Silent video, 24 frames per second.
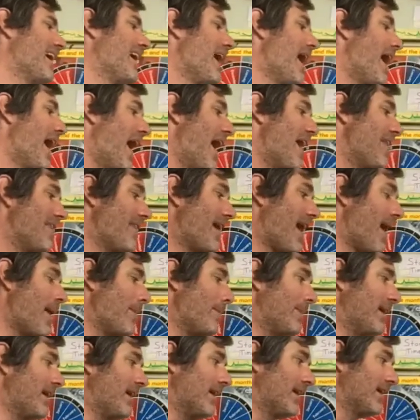And that
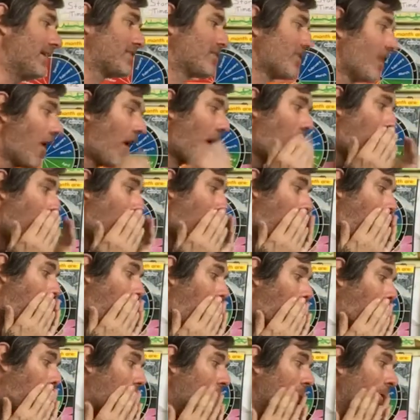means
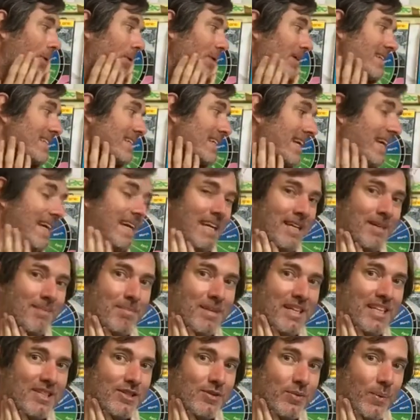who is in
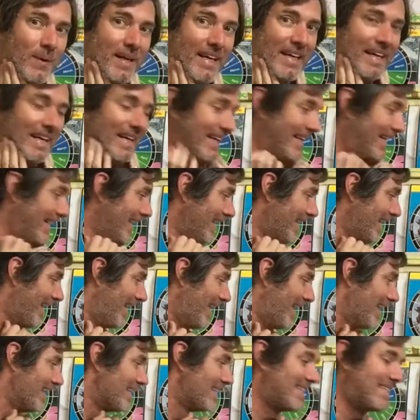between
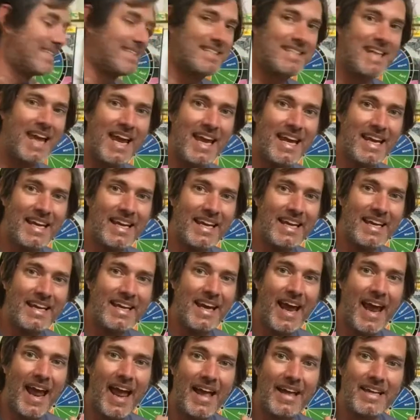Sagan
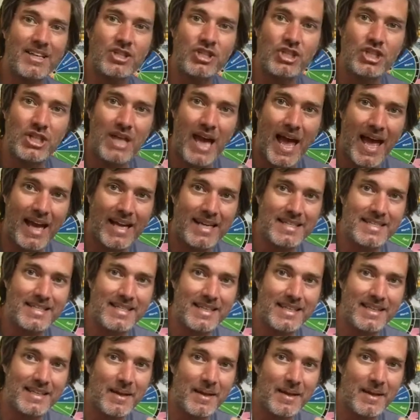and Jackson?